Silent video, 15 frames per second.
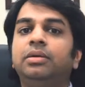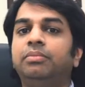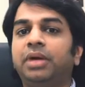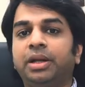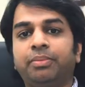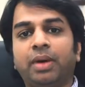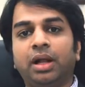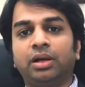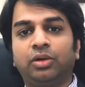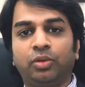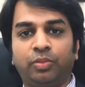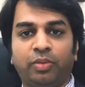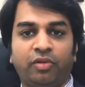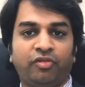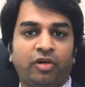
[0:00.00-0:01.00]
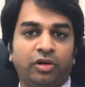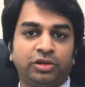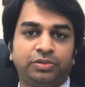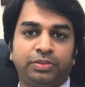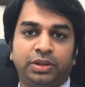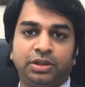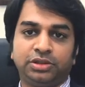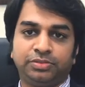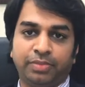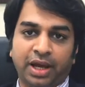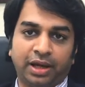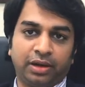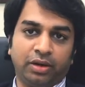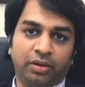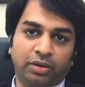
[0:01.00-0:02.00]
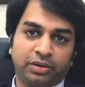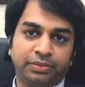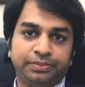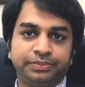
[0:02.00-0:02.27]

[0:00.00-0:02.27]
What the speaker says: Manipal Group of Hospitals, Bangalore.